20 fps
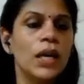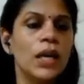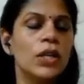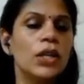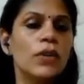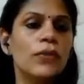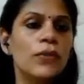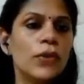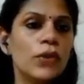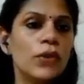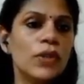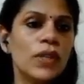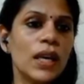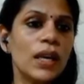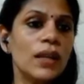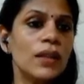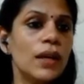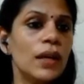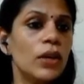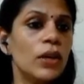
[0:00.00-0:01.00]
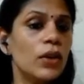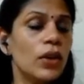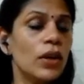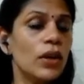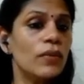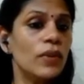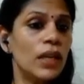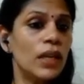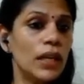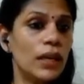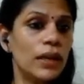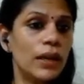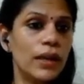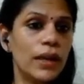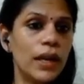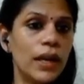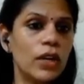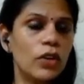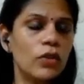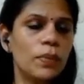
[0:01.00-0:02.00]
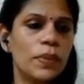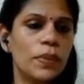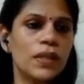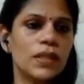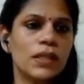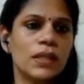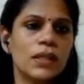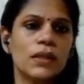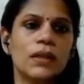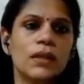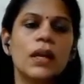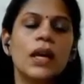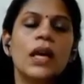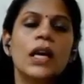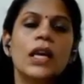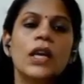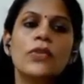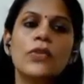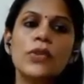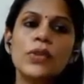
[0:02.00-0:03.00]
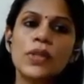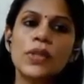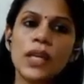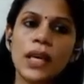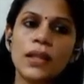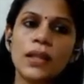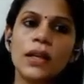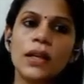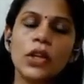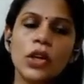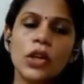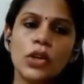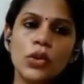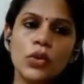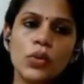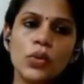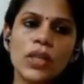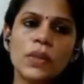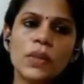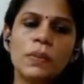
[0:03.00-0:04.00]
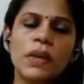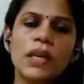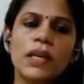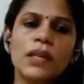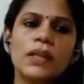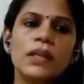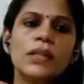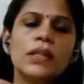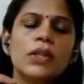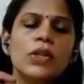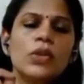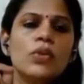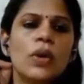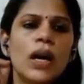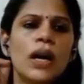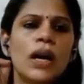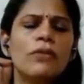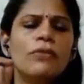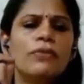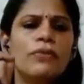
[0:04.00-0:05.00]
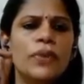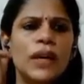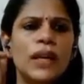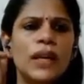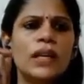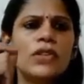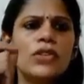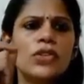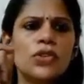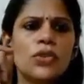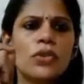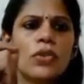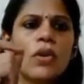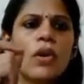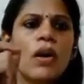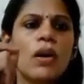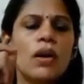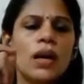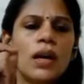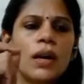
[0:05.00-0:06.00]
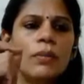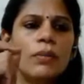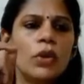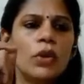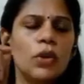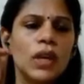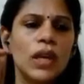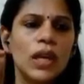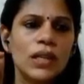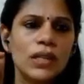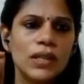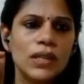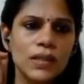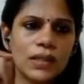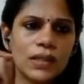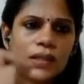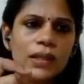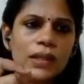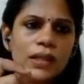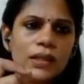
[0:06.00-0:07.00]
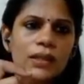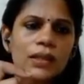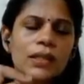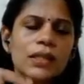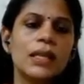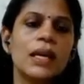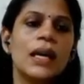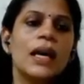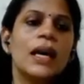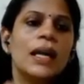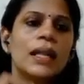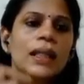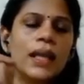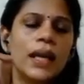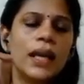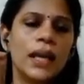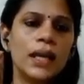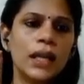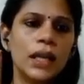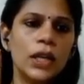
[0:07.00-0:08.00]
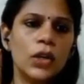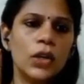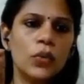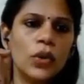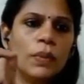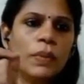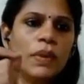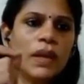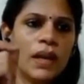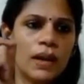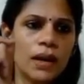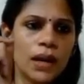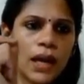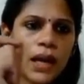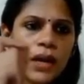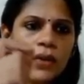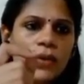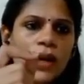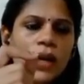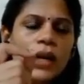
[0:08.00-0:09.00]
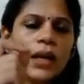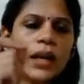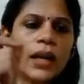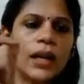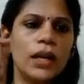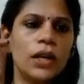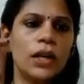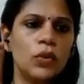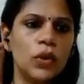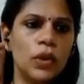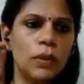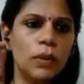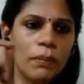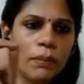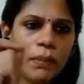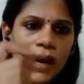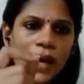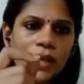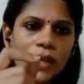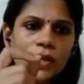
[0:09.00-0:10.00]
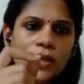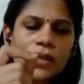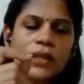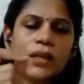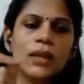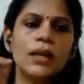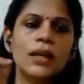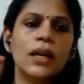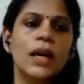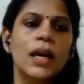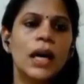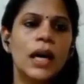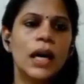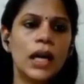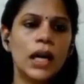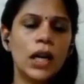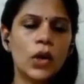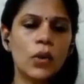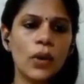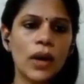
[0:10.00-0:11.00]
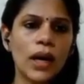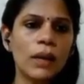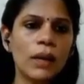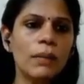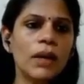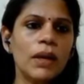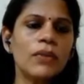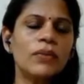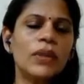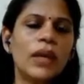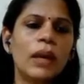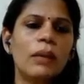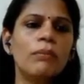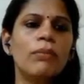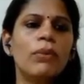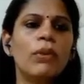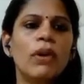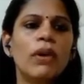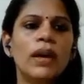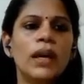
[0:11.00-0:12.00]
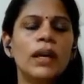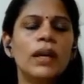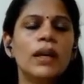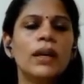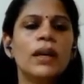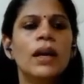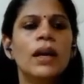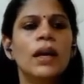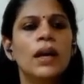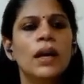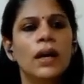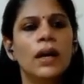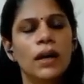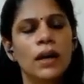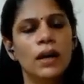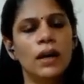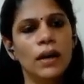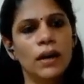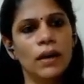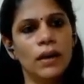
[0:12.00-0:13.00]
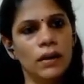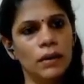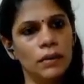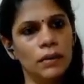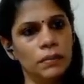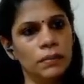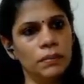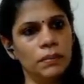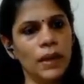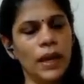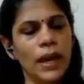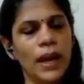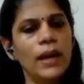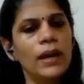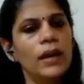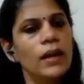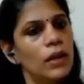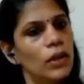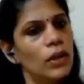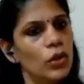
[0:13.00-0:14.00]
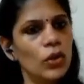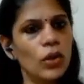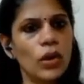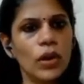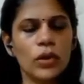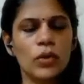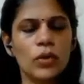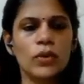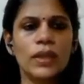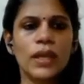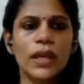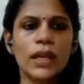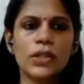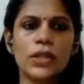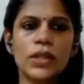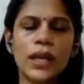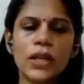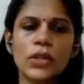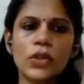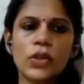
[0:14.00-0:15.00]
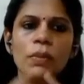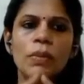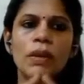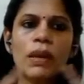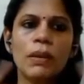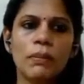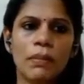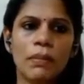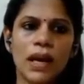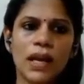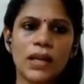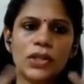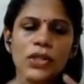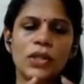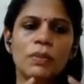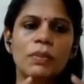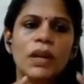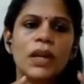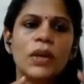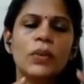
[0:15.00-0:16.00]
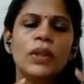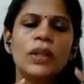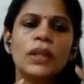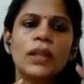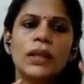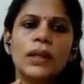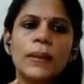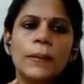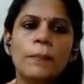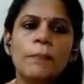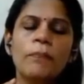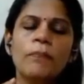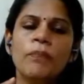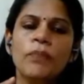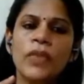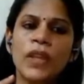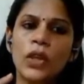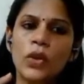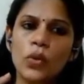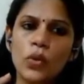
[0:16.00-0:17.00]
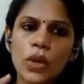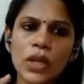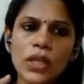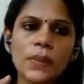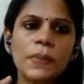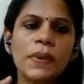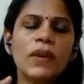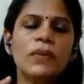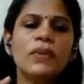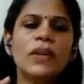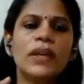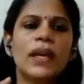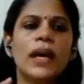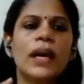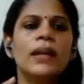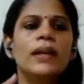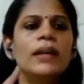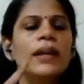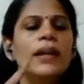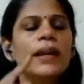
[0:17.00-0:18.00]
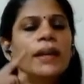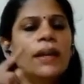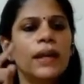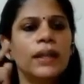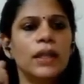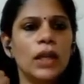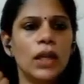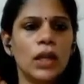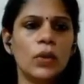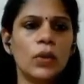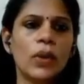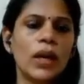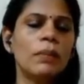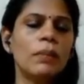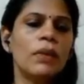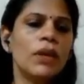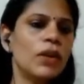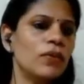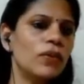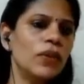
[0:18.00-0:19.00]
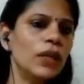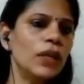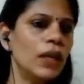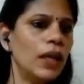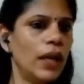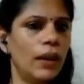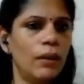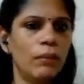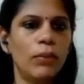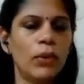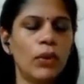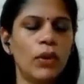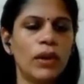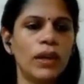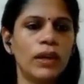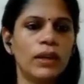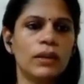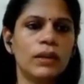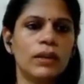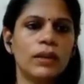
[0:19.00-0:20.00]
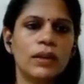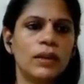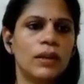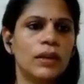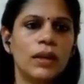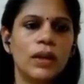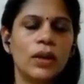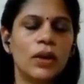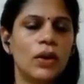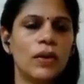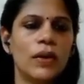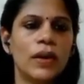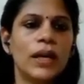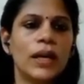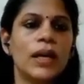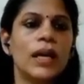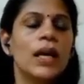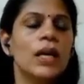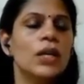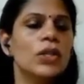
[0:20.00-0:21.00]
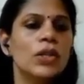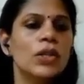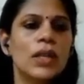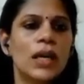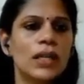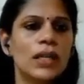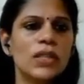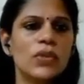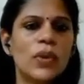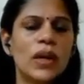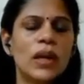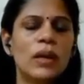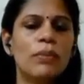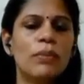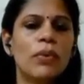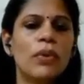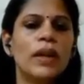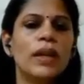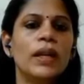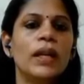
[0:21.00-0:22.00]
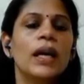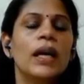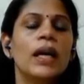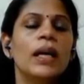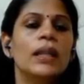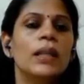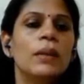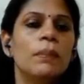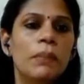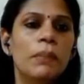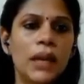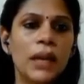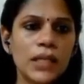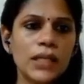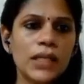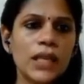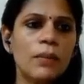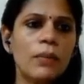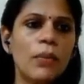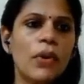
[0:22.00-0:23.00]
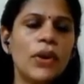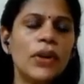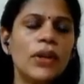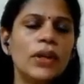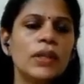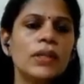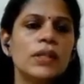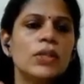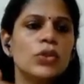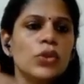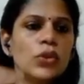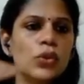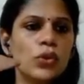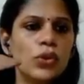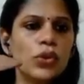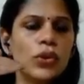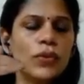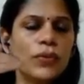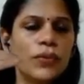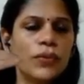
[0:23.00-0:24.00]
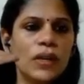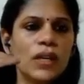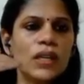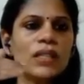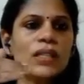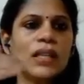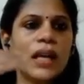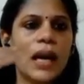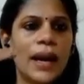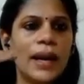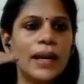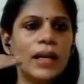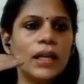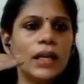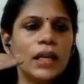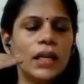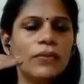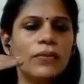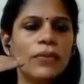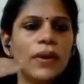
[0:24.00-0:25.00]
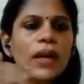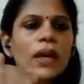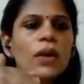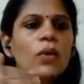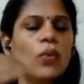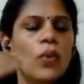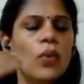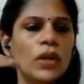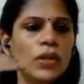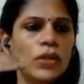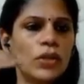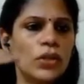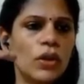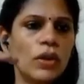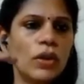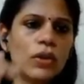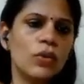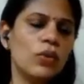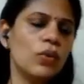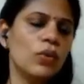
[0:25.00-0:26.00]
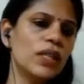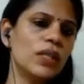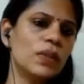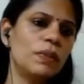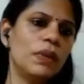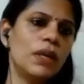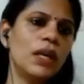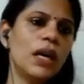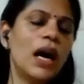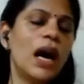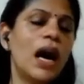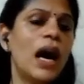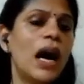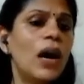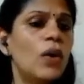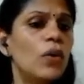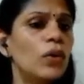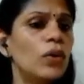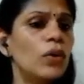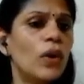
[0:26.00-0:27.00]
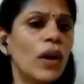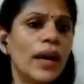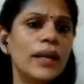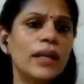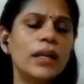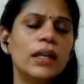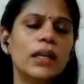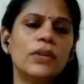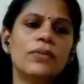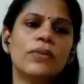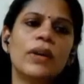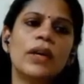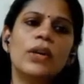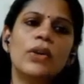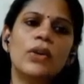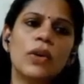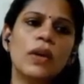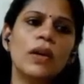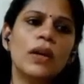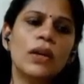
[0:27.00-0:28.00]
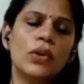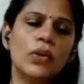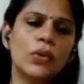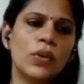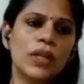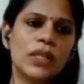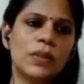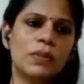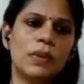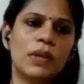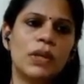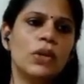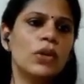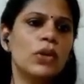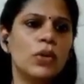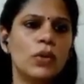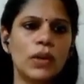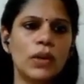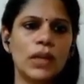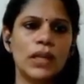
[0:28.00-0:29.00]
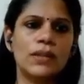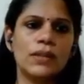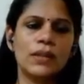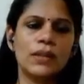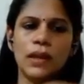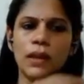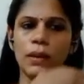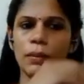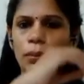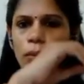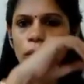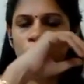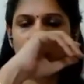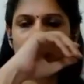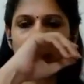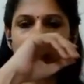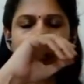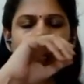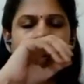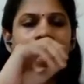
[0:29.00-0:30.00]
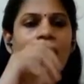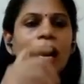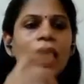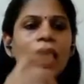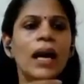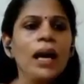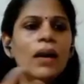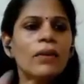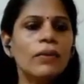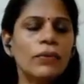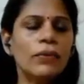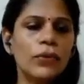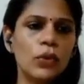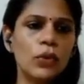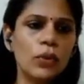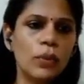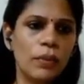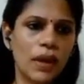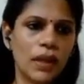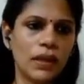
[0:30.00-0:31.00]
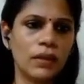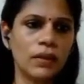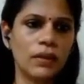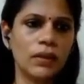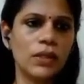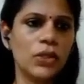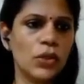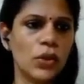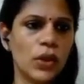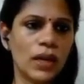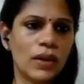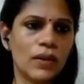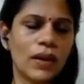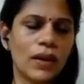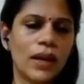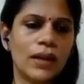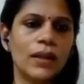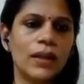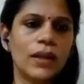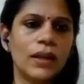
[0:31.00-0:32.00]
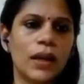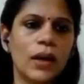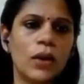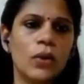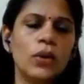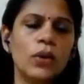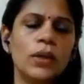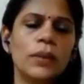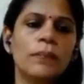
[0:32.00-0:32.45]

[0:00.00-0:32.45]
If you say that you are a very creative person, if you say that your USP is you have very strong communication skills, then it would be relevant and it will match the requirement of the employer, uh, and there should be a match between the USP of the candidate and the requirement of the employer. All right, so that is one point. The basic point is you should first identify what is your USP. How to identify your USP, your unique selling point. I have a few methods. You can try that out.